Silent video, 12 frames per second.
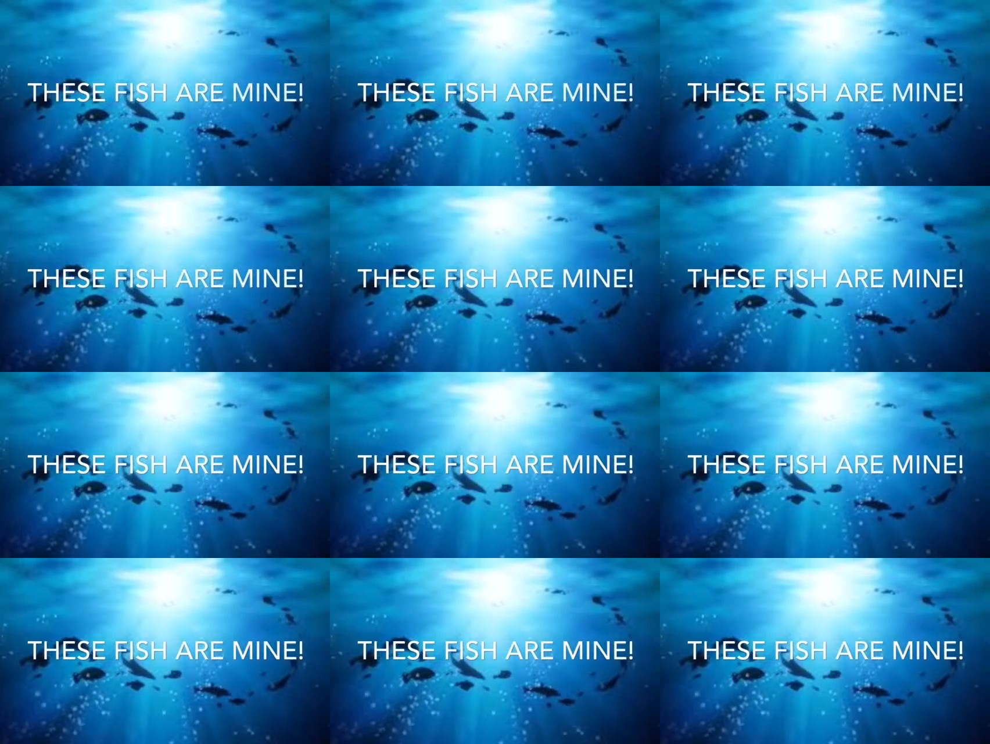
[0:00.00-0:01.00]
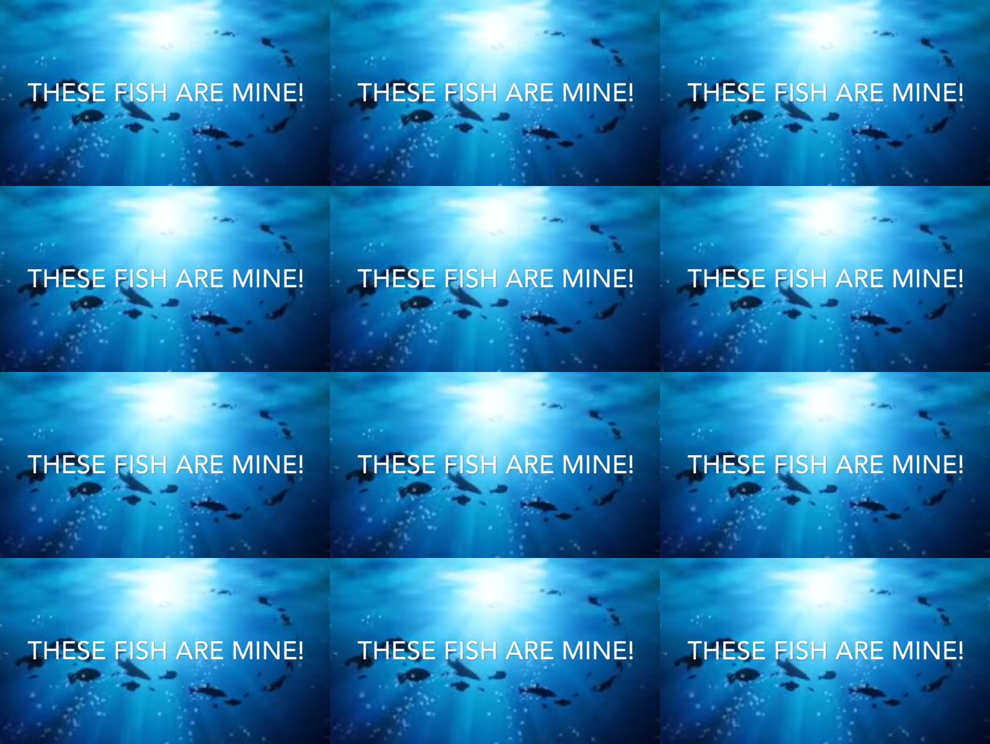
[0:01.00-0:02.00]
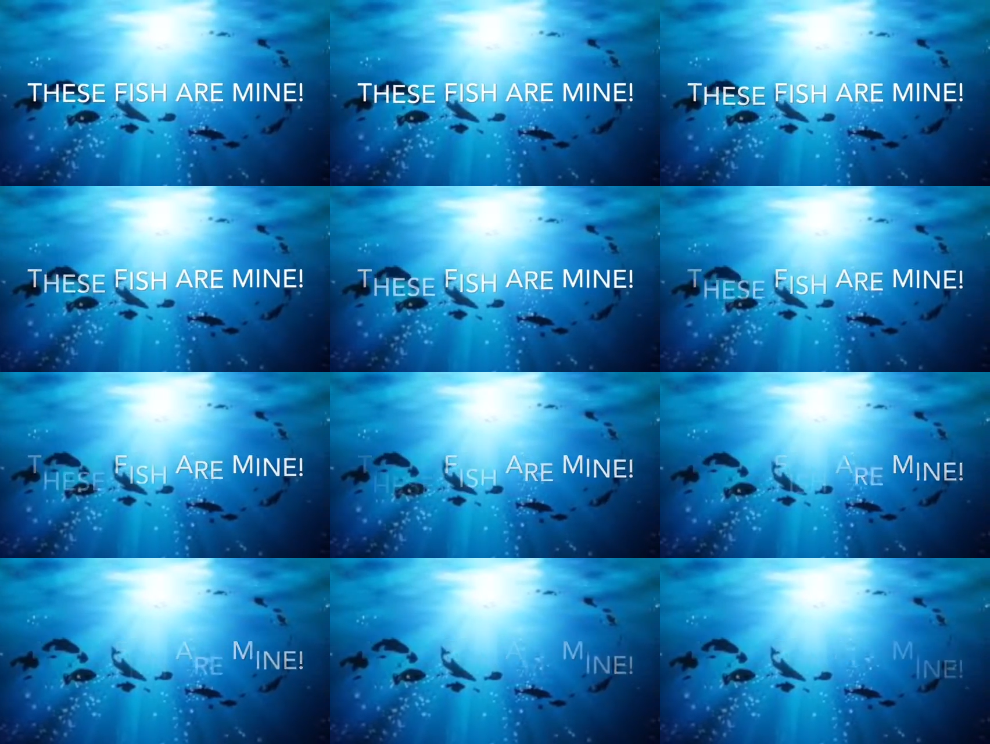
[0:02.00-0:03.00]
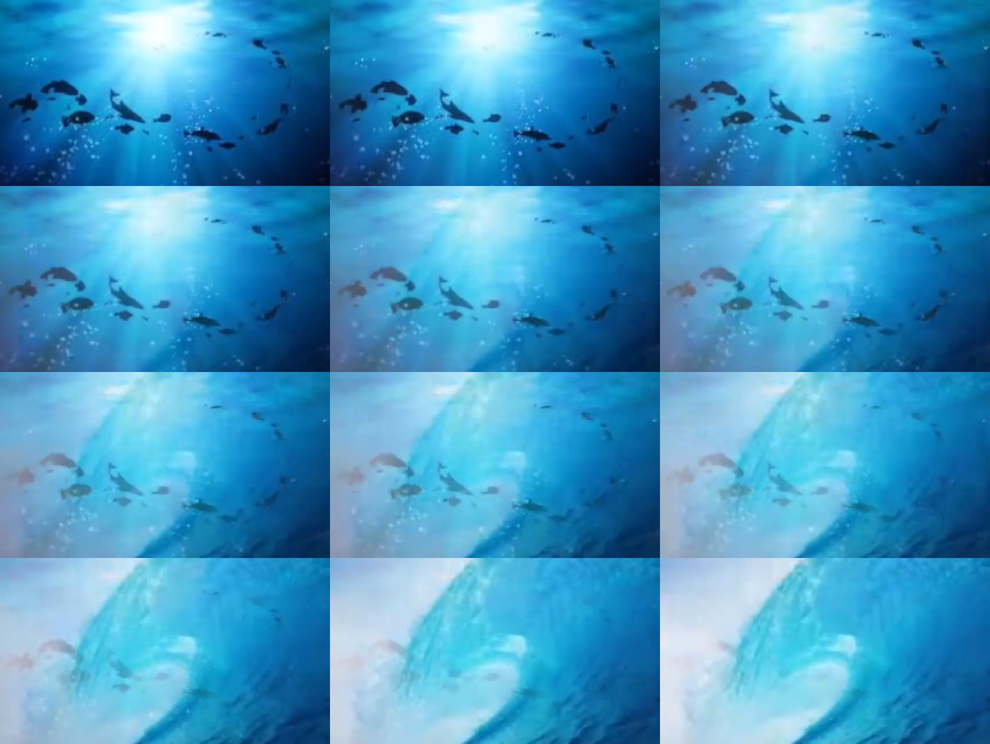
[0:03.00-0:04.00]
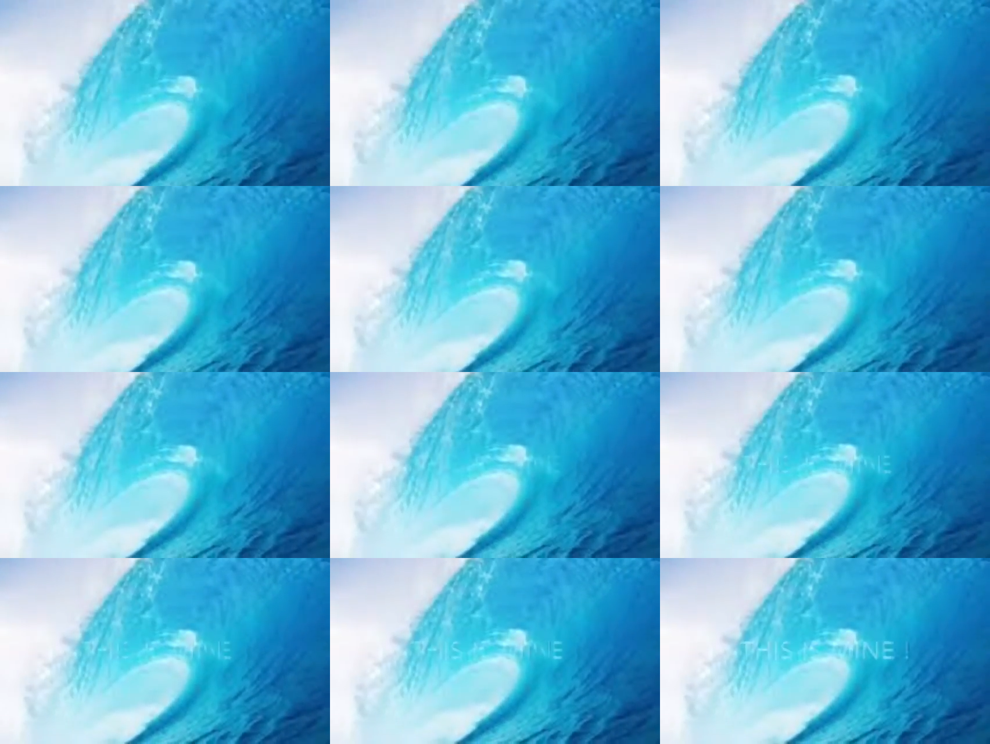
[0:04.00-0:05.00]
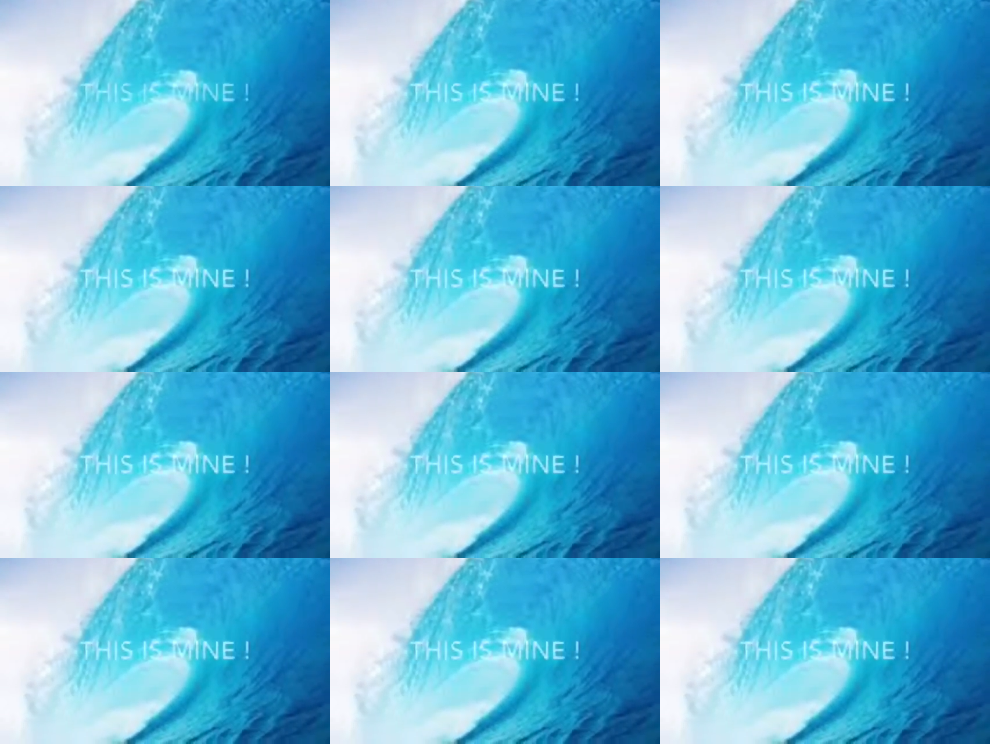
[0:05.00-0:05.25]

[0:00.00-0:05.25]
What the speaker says: (no speaker visible)